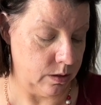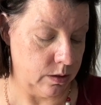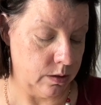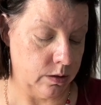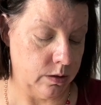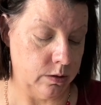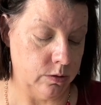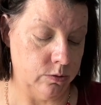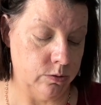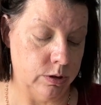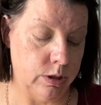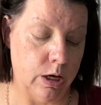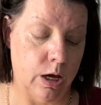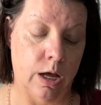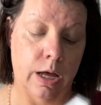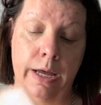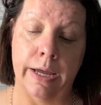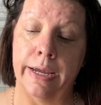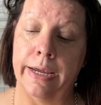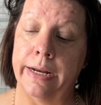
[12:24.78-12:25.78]
Clue
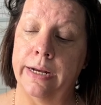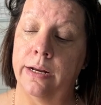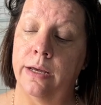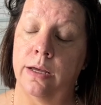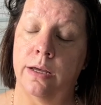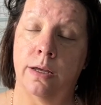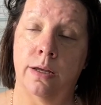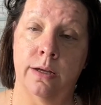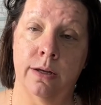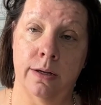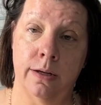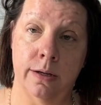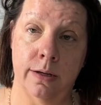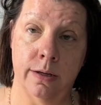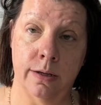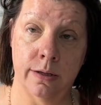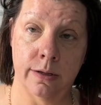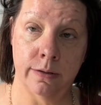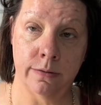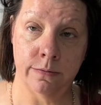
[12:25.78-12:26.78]
9
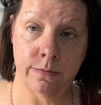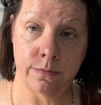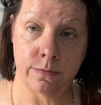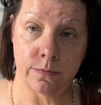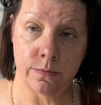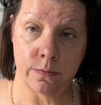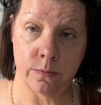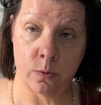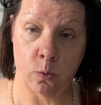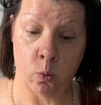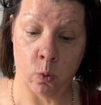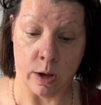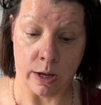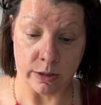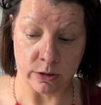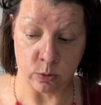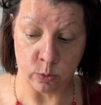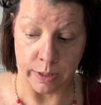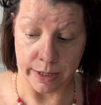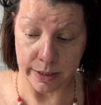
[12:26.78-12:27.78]
of
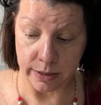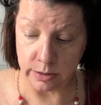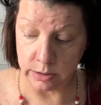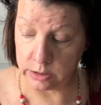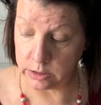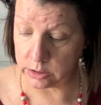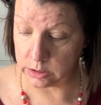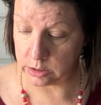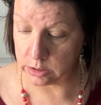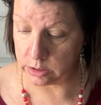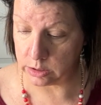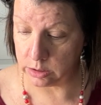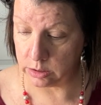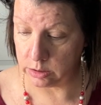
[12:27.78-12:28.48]
Wild West.